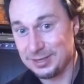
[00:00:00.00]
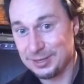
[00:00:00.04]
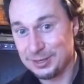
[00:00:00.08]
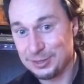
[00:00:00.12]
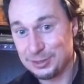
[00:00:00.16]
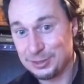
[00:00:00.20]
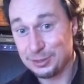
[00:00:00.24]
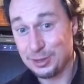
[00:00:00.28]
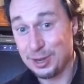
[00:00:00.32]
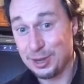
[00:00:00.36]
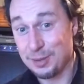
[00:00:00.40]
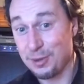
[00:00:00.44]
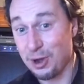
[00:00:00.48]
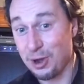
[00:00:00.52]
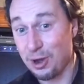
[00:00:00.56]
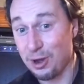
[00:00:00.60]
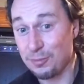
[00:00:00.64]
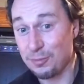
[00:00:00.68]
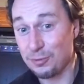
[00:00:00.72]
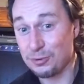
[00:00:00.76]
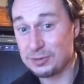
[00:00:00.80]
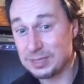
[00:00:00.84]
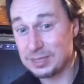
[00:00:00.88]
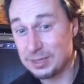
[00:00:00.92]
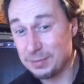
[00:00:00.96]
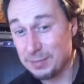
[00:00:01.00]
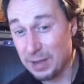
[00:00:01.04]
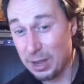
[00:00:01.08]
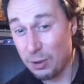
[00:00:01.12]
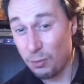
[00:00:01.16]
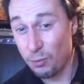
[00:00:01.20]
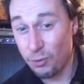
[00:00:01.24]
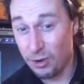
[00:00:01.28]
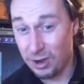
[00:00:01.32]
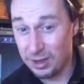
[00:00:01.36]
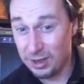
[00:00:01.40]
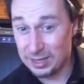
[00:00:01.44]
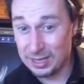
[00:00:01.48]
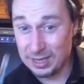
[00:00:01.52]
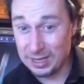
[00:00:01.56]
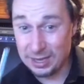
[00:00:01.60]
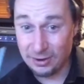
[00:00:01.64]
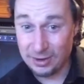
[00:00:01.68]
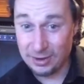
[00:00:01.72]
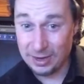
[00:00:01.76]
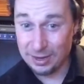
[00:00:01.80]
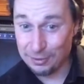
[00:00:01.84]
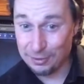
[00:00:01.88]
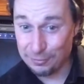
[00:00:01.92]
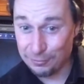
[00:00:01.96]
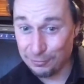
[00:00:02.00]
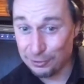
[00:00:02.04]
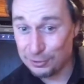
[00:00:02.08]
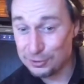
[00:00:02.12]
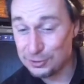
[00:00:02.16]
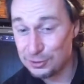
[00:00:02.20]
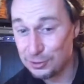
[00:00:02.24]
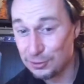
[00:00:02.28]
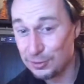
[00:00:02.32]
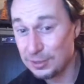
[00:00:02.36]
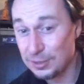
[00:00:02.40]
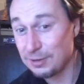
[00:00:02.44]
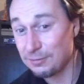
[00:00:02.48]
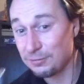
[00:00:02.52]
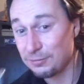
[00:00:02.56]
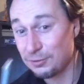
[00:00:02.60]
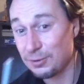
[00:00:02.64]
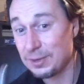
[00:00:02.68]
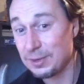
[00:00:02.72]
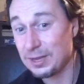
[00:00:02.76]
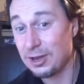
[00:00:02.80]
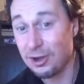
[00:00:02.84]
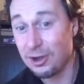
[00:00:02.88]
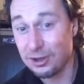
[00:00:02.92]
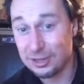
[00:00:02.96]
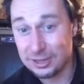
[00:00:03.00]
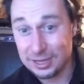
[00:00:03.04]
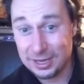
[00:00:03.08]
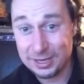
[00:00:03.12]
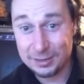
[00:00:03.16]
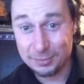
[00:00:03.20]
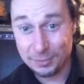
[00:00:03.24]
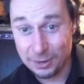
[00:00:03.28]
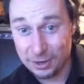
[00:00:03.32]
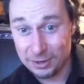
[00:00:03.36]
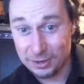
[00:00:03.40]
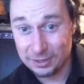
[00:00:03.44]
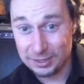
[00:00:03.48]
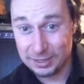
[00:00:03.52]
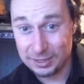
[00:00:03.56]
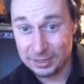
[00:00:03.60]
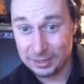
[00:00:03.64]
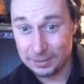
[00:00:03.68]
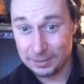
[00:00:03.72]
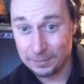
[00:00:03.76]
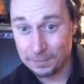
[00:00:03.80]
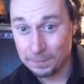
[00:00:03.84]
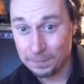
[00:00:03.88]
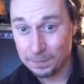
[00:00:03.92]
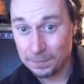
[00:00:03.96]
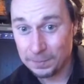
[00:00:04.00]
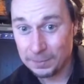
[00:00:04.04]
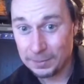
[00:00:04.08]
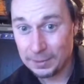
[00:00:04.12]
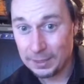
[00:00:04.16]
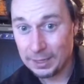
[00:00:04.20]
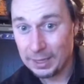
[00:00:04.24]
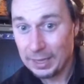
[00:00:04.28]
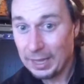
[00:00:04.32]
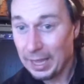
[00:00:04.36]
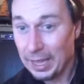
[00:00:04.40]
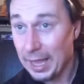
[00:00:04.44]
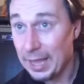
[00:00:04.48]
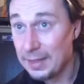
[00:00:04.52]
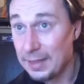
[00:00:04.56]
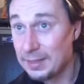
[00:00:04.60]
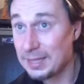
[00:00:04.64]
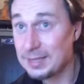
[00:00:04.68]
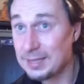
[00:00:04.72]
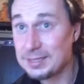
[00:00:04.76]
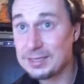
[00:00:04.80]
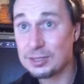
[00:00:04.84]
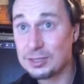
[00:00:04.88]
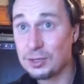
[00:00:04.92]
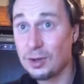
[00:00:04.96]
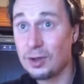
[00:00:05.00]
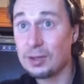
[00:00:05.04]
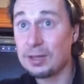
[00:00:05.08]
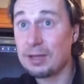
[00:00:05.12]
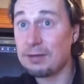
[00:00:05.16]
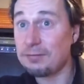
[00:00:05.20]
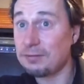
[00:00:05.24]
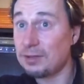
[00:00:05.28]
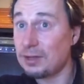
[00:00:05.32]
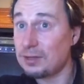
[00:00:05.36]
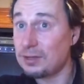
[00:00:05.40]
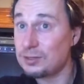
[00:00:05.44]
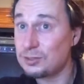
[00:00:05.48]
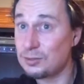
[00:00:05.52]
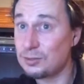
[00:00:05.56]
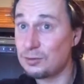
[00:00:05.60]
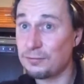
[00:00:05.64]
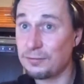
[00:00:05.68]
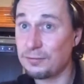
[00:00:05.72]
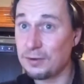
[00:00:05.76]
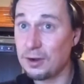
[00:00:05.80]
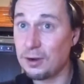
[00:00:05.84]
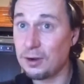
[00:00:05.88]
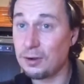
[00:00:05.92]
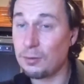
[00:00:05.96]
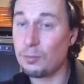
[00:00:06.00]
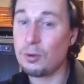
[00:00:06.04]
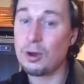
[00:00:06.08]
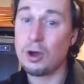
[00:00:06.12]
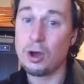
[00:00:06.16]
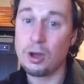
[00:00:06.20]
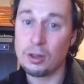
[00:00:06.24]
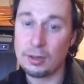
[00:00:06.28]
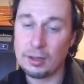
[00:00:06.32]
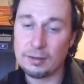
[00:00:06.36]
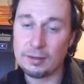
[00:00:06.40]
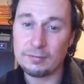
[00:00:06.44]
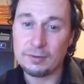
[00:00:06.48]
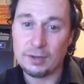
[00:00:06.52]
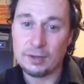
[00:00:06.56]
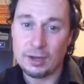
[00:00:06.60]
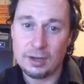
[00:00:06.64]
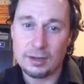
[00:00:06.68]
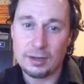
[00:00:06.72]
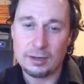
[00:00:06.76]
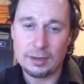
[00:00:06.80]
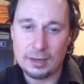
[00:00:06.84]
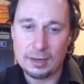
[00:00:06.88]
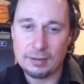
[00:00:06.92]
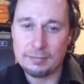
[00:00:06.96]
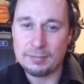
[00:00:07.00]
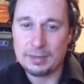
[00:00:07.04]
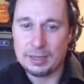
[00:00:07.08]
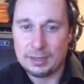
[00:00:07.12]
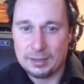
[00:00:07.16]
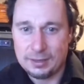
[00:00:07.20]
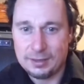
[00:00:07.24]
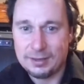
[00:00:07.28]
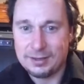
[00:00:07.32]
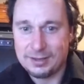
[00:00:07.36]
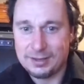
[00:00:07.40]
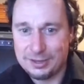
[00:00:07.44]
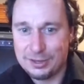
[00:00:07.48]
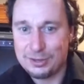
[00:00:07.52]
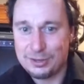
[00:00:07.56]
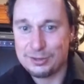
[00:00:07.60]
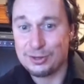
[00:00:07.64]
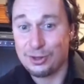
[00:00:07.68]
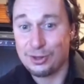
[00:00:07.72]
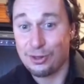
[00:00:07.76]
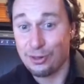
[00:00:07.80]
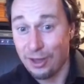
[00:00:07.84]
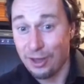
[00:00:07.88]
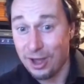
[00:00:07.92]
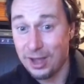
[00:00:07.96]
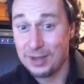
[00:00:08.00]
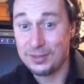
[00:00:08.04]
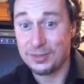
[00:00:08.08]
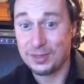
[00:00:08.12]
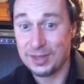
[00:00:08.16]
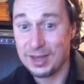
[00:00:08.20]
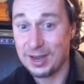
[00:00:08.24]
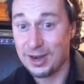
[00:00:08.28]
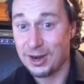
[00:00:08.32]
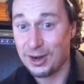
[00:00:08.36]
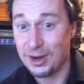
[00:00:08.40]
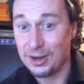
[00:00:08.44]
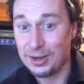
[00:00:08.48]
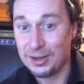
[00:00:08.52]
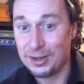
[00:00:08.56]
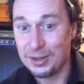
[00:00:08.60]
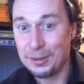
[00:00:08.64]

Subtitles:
So I'm almost on my 1-year anniversary of doing online marketing. And this is all I've done so far. Well, all I've done. I mean, there's a lot there.